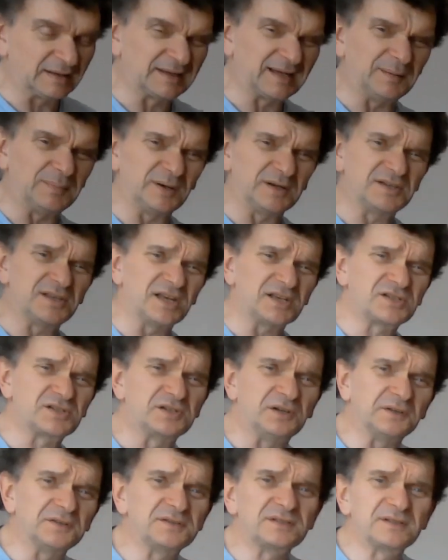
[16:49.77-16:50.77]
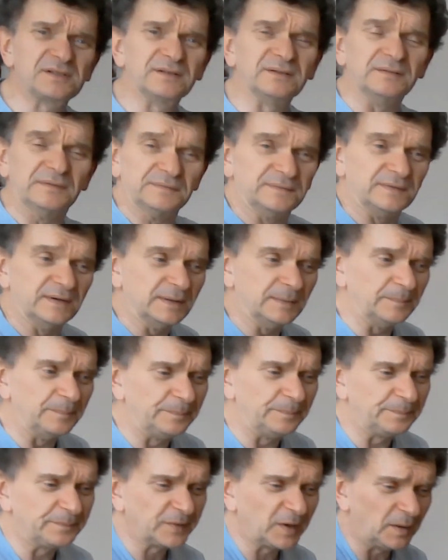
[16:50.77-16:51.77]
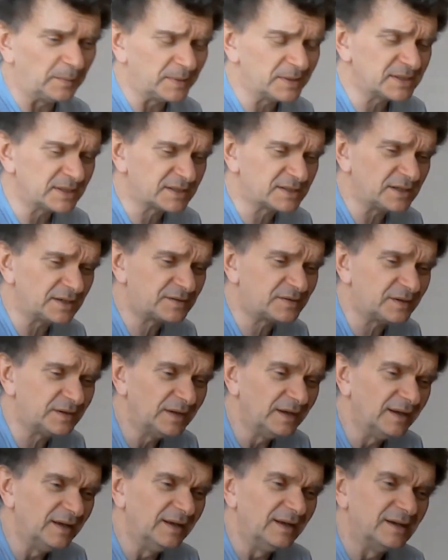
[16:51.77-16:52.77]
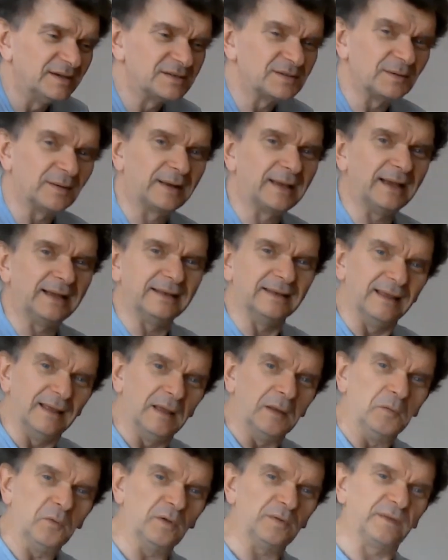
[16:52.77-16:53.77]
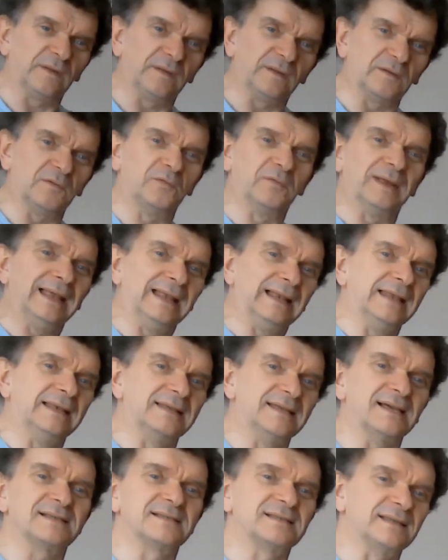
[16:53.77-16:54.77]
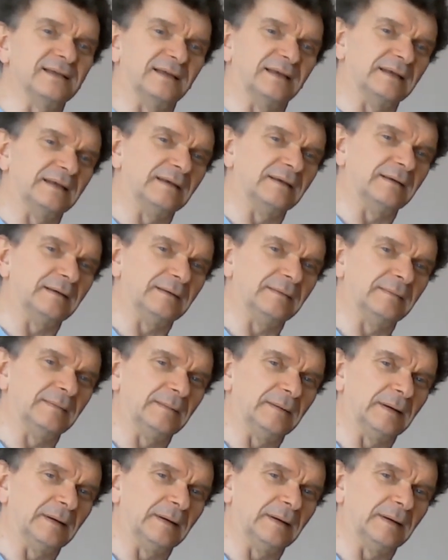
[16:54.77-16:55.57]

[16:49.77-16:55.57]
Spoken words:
couple of test shots of comets, etc. So again, nothing that really tests it under